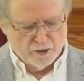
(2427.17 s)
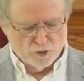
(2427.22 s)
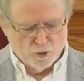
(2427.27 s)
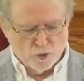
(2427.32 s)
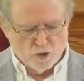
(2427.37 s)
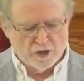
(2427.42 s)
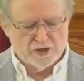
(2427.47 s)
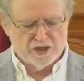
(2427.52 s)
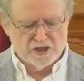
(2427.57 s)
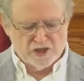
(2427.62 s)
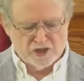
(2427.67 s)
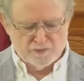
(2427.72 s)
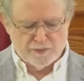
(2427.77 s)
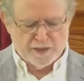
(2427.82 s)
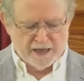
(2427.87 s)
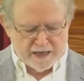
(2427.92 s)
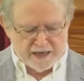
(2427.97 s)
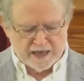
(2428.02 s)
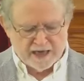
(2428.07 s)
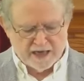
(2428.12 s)
Nor does
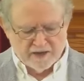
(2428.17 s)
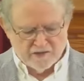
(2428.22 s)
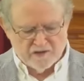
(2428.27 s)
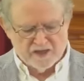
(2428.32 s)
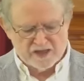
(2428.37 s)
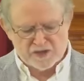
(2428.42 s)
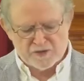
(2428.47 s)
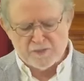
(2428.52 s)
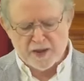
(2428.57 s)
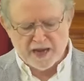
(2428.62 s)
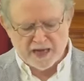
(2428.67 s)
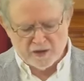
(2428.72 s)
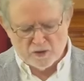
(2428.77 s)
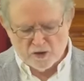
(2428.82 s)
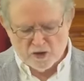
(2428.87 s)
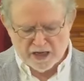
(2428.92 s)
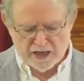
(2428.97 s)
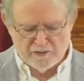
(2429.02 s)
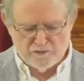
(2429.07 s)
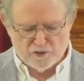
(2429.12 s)
speaking in this
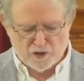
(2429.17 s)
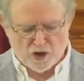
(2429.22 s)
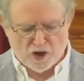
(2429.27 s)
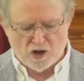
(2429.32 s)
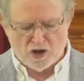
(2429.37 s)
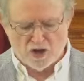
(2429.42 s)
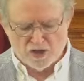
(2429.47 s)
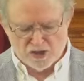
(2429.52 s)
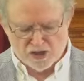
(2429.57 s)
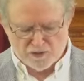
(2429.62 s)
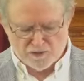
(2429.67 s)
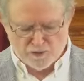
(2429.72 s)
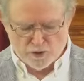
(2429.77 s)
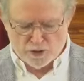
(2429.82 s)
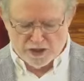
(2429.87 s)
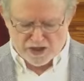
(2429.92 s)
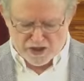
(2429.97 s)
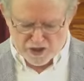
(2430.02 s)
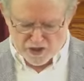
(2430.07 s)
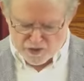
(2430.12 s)
manner give cause
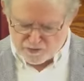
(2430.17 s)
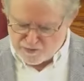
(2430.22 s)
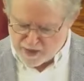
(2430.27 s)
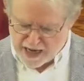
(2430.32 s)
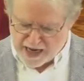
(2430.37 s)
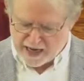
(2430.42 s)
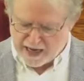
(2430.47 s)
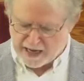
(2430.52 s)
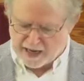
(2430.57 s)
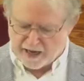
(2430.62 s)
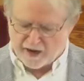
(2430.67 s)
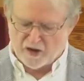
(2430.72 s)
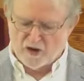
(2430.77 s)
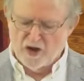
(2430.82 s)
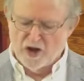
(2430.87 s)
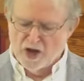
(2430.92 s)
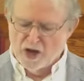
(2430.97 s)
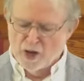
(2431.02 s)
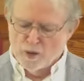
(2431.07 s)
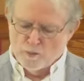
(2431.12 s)
for
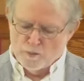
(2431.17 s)
despair,